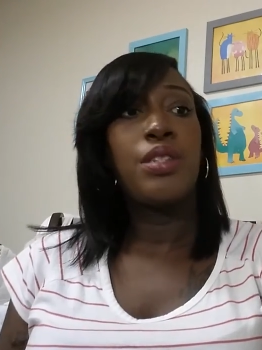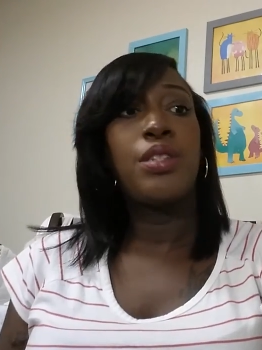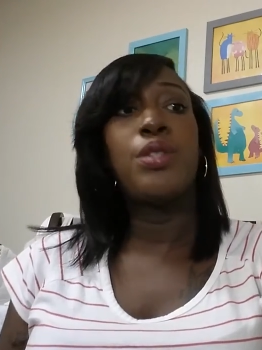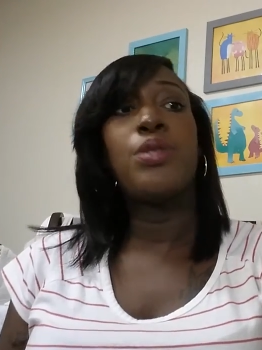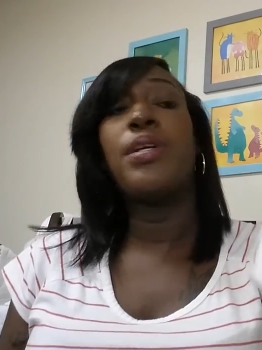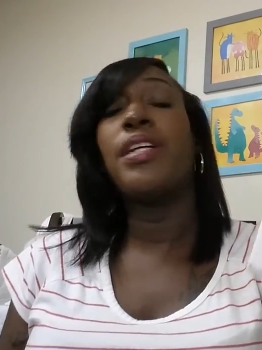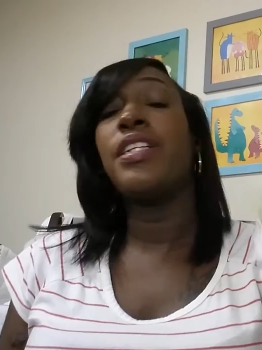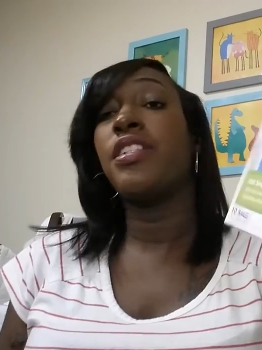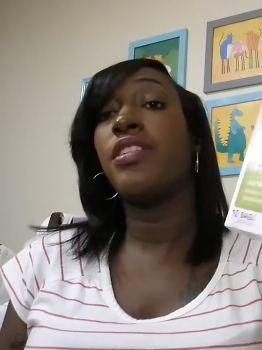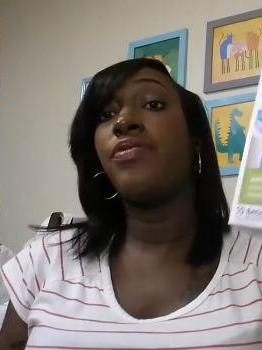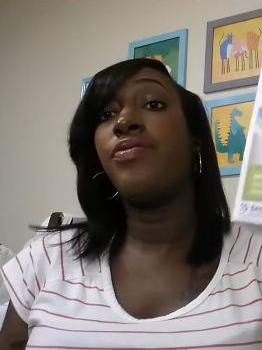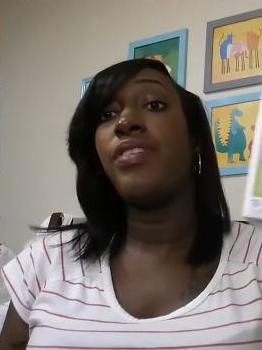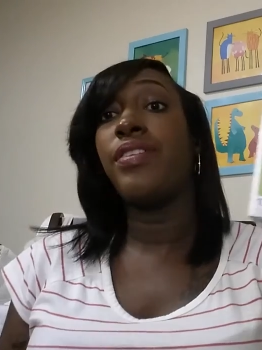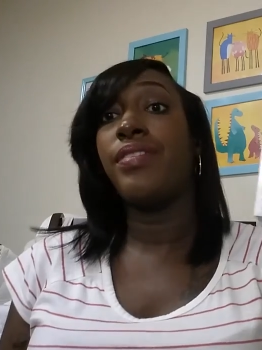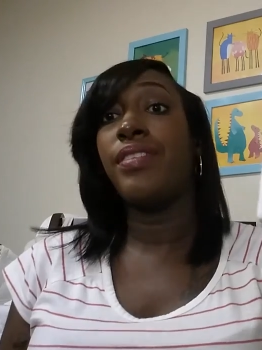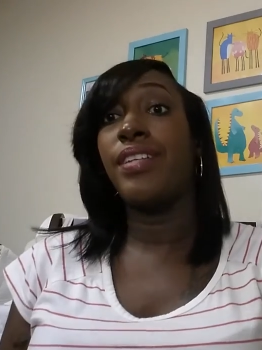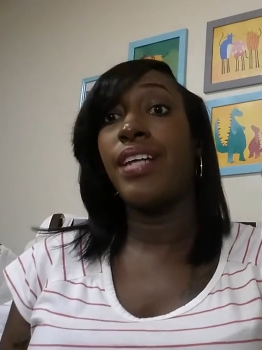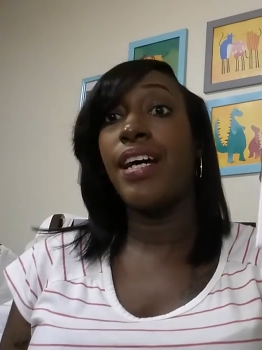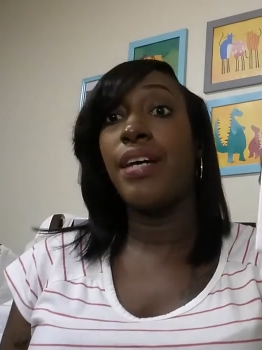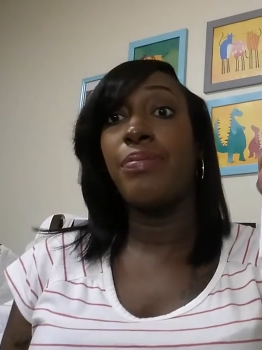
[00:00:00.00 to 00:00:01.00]

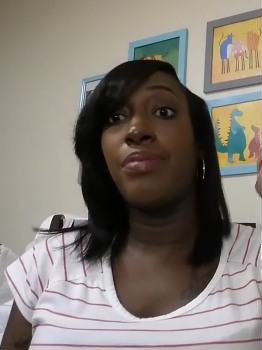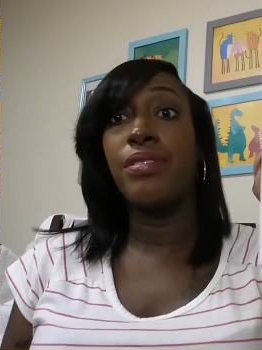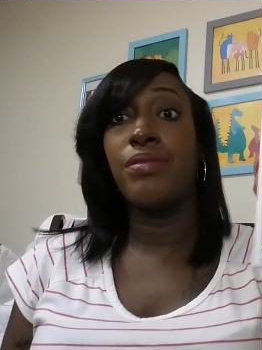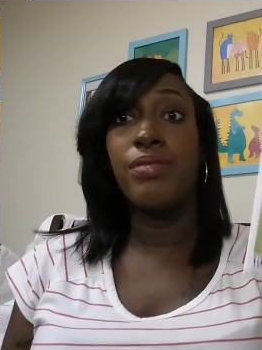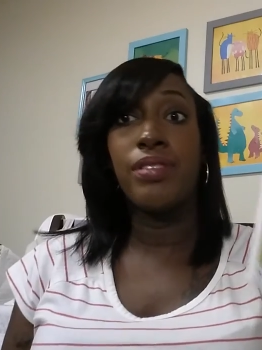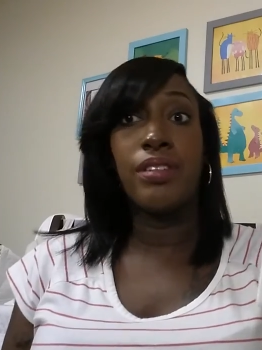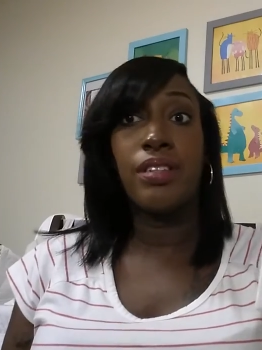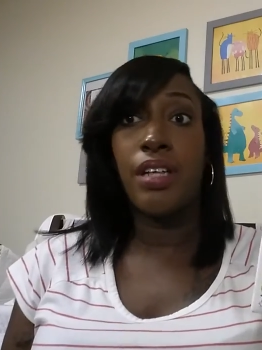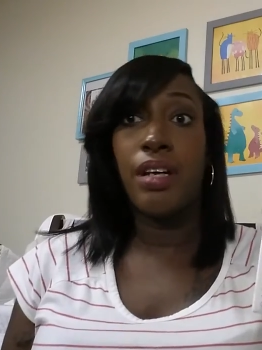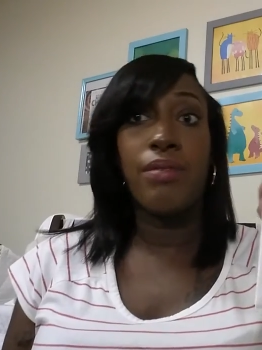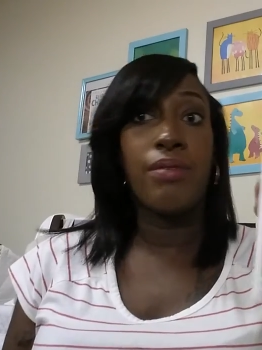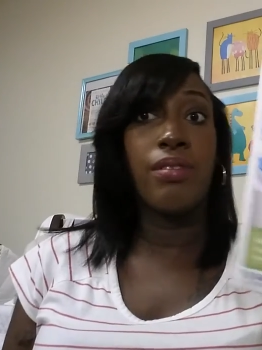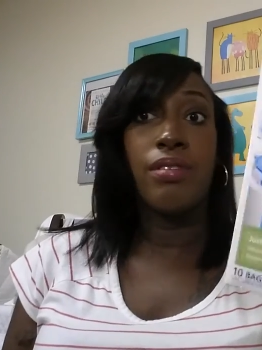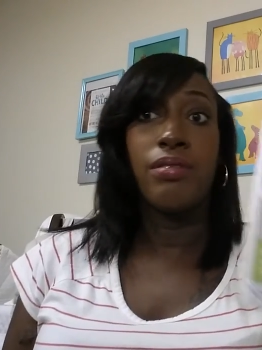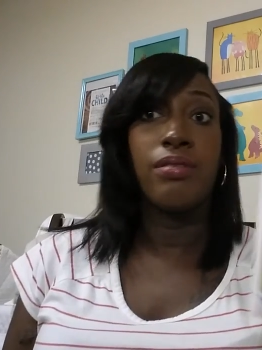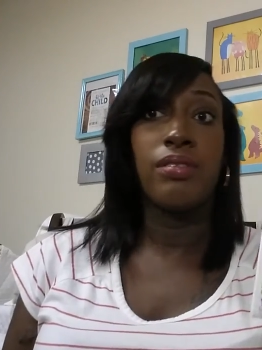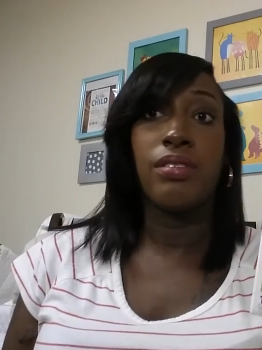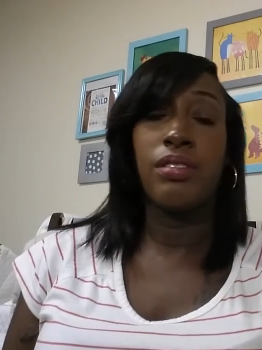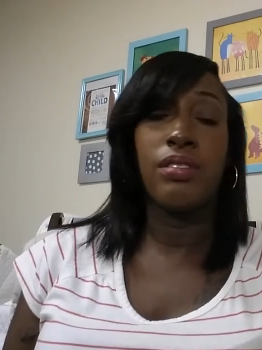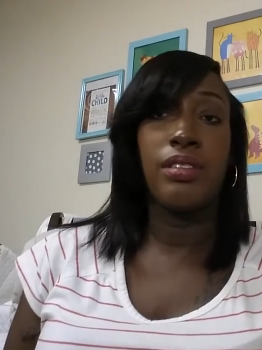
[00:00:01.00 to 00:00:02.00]
250 diapers, which I
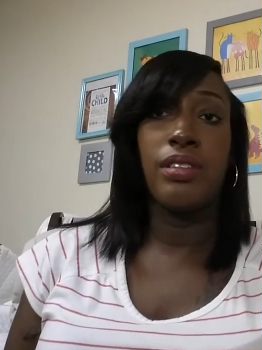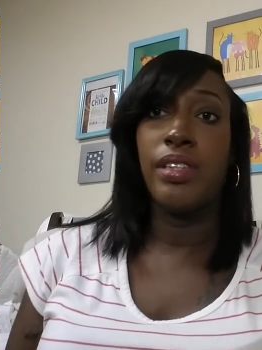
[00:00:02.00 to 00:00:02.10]
won't